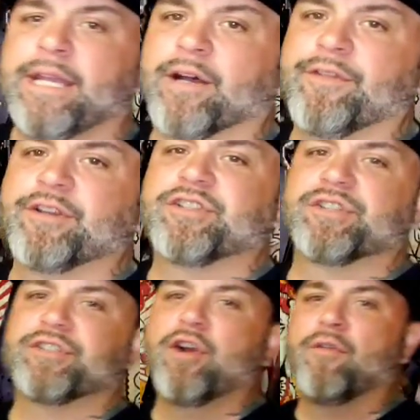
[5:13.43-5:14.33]
You know, there's
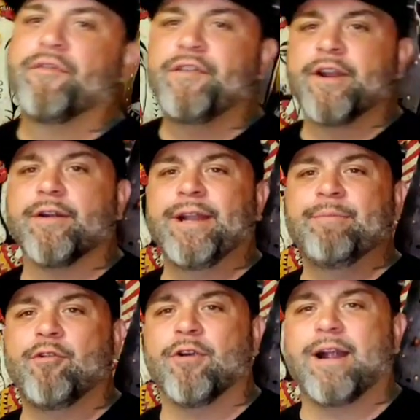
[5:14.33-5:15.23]
just no fear
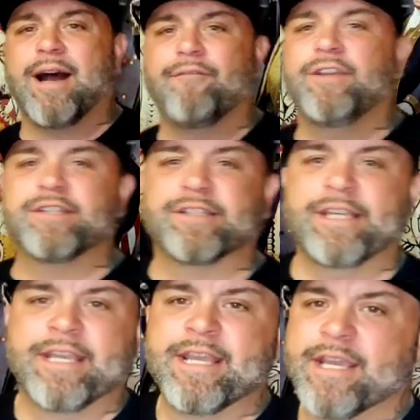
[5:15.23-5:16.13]
anymore,
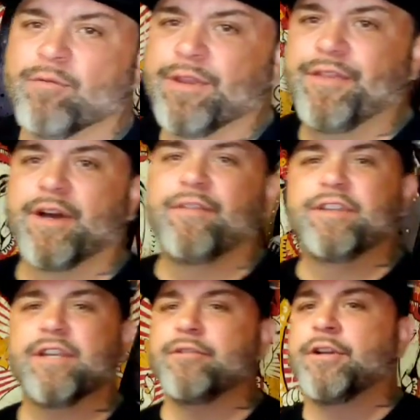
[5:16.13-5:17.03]
obviously, with
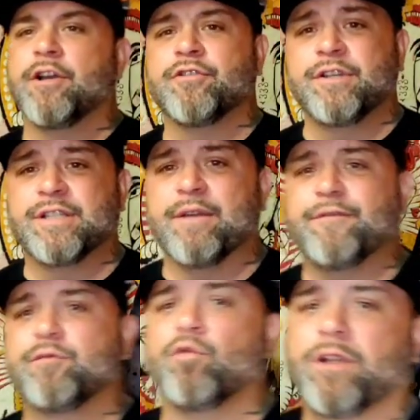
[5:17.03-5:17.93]
these other countries
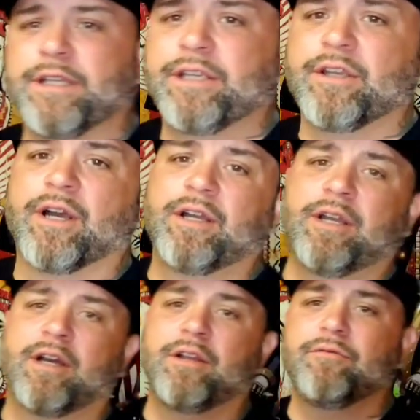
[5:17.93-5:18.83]
that really,
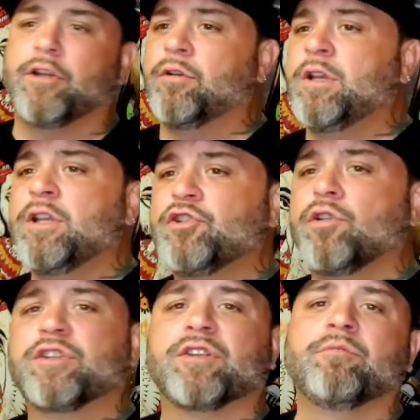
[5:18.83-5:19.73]
you know,
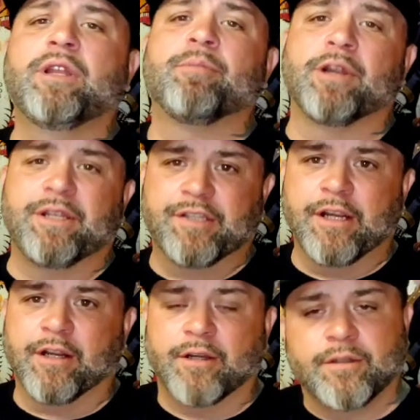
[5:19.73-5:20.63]
took some liberties
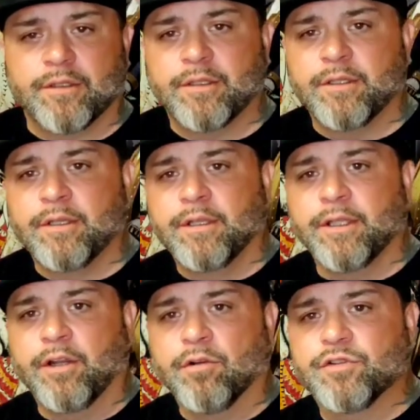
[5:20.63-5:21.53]
here,
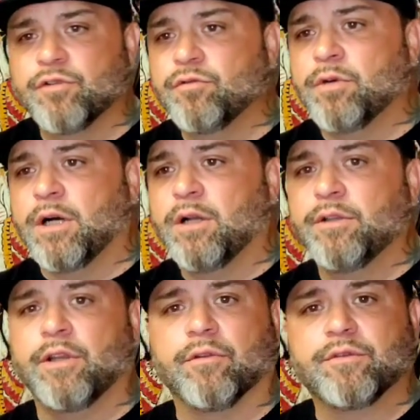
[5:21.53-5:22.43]

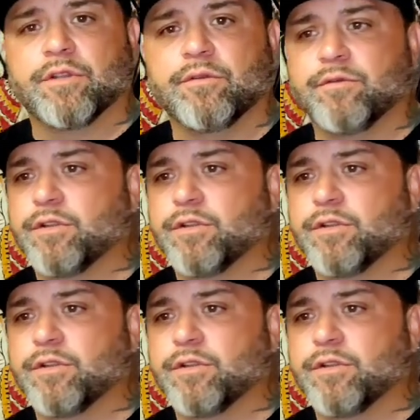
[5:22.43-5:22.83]
to